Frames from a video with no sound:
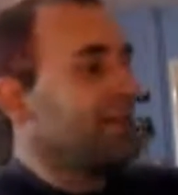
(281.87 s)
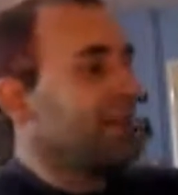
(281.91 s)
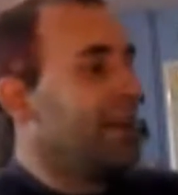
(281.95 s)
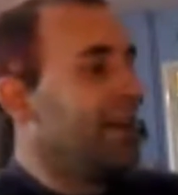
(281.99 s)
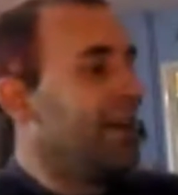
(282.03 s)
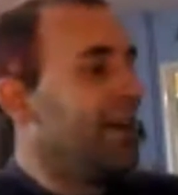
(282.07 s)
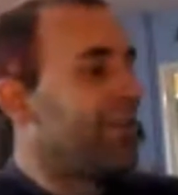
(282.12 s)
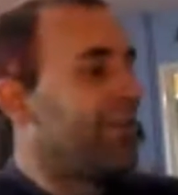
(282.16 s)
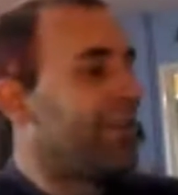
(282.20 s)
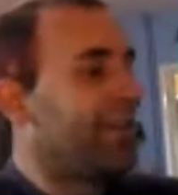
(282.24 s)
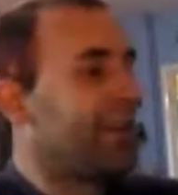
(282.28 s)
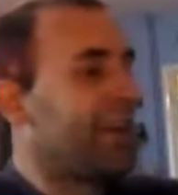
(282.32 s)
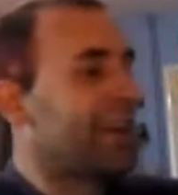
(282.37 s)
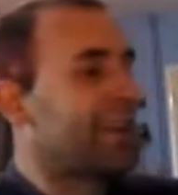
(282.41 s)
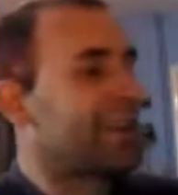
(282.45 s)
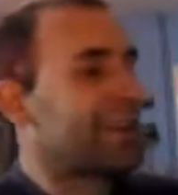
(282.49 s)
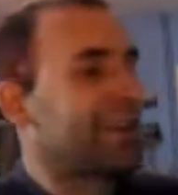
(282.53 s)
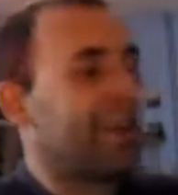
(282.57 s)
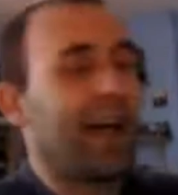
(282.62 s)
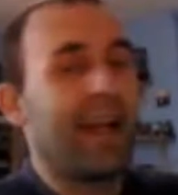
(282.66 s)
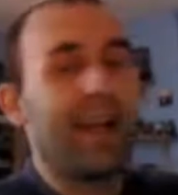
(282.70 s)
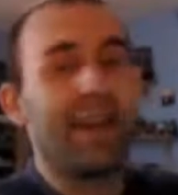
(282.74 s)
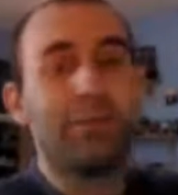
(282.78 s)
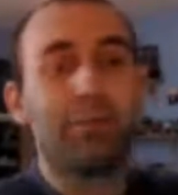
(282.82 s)
uh, for the
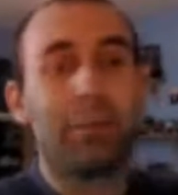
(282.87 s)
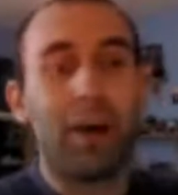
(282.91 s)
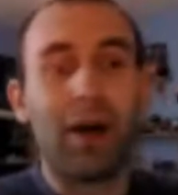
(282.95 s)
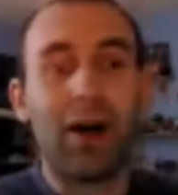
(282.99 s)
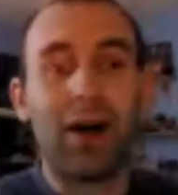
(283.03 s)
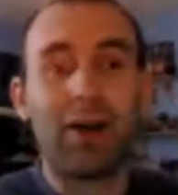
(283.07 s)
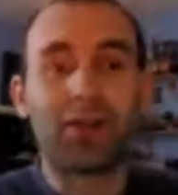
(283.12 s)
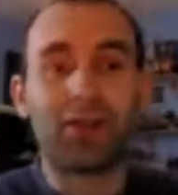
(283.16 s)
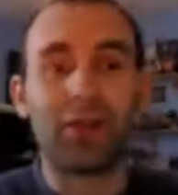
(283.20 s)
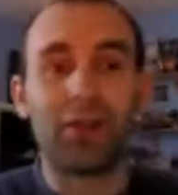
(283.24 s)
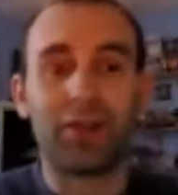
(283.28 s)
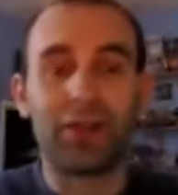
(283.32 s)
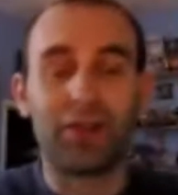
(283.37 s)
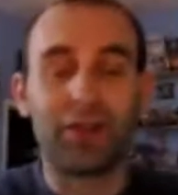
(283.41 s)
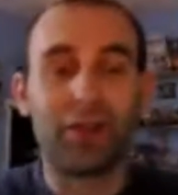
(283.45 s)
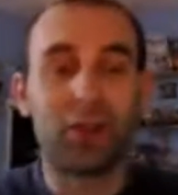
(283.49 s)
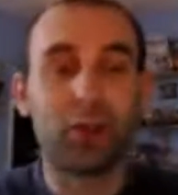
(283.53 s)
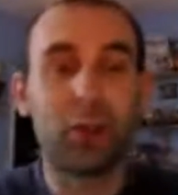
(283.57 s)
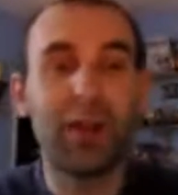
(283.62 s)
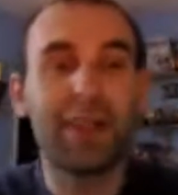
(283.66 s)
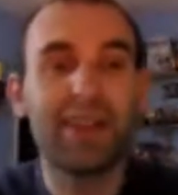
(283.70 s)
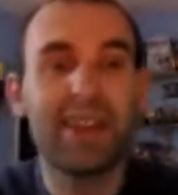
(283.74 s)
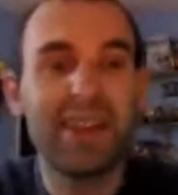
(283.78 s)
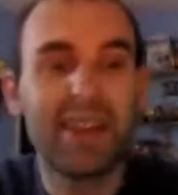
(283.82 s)
same parcel. So
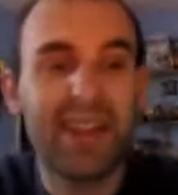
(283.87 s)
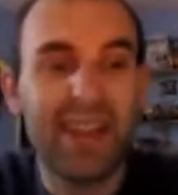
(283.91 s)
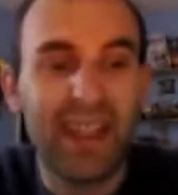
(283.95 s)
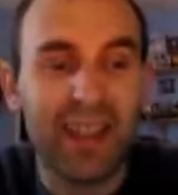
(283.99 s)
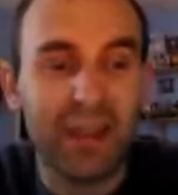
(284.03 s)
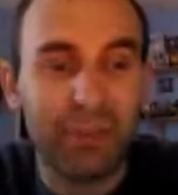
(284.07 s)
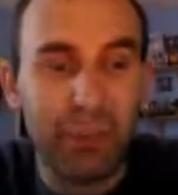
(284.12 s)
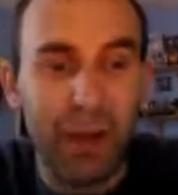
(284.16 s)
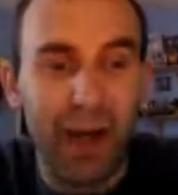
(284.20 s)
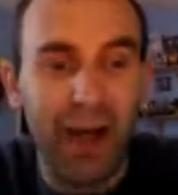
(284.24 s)
26